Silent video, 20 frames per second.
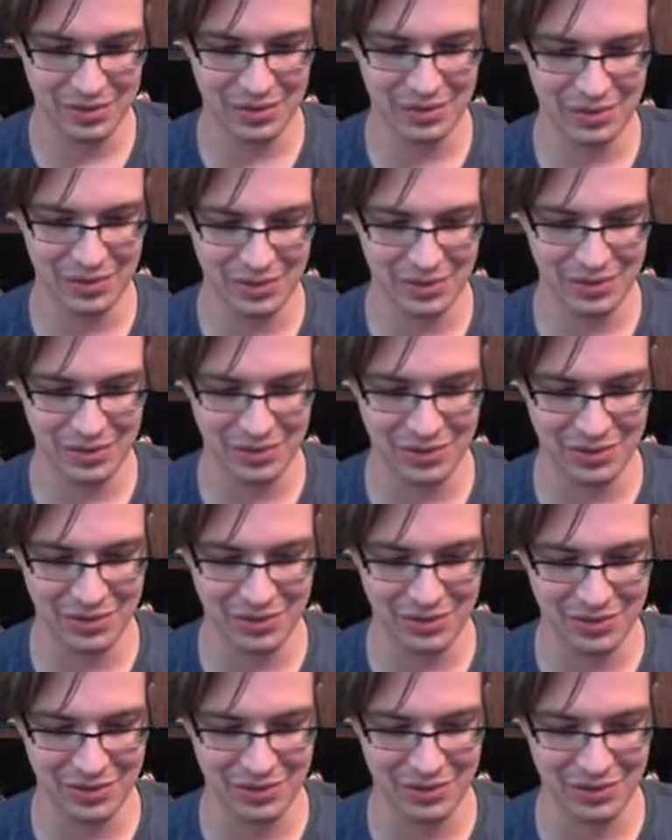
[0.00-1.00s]

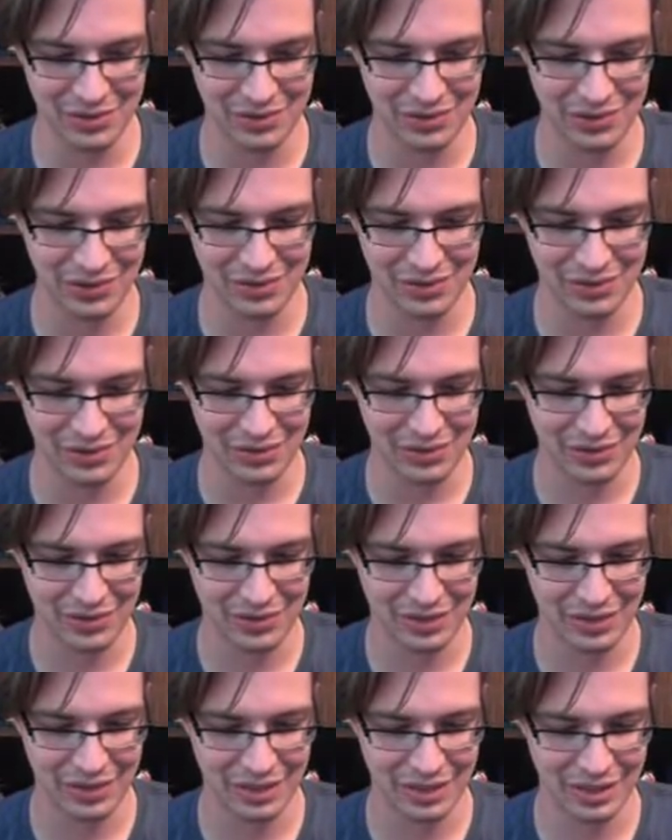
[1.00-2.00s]
Oh,
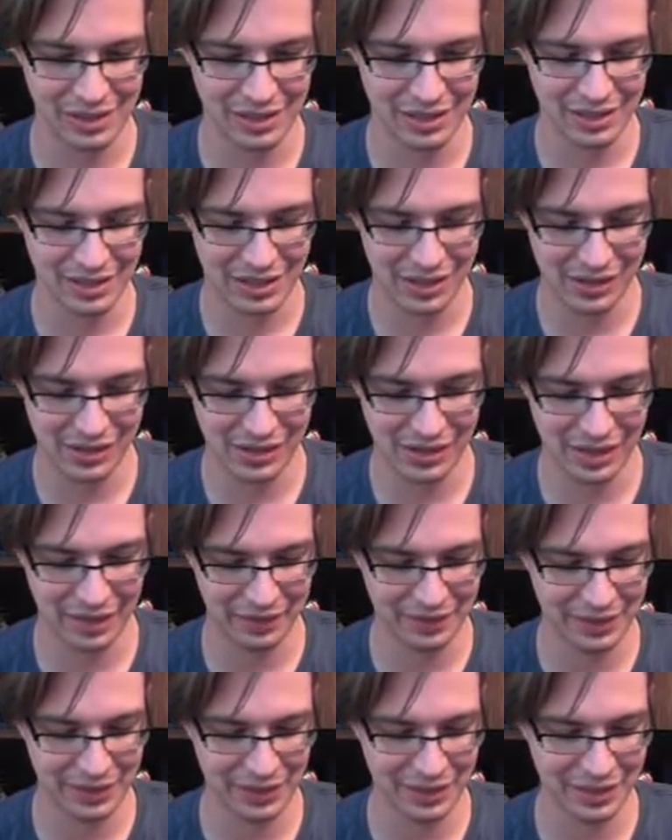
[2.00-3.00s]
I have
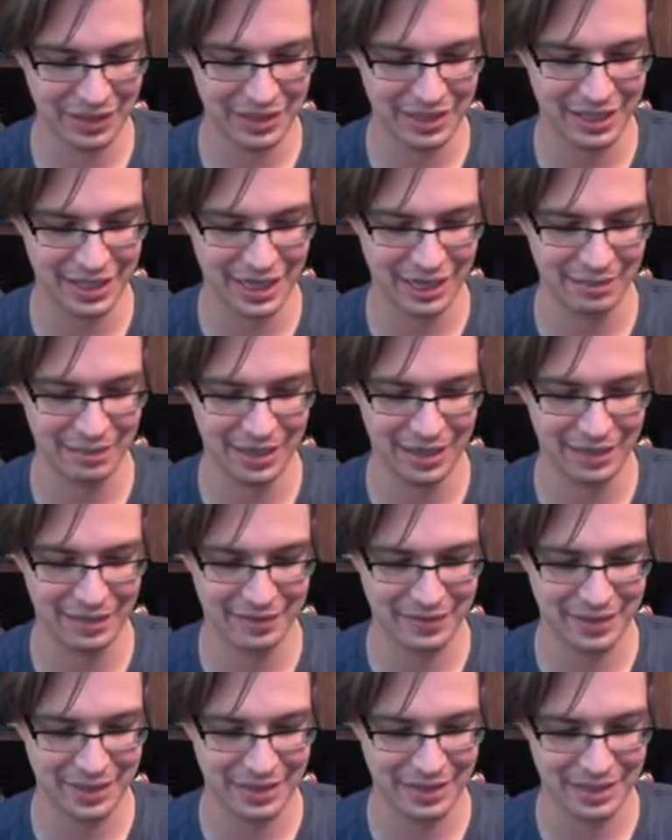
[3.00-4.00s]
so little time
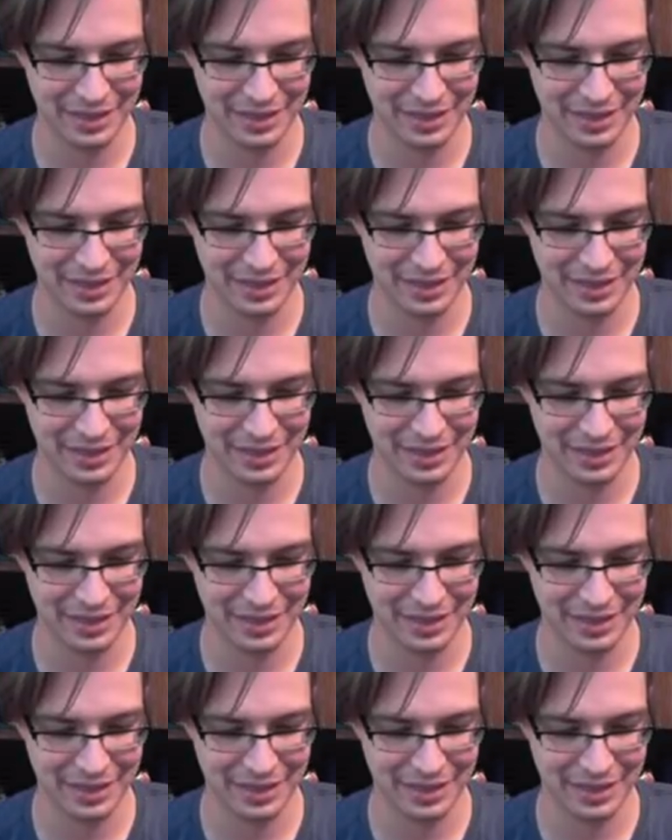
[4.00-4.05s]
left.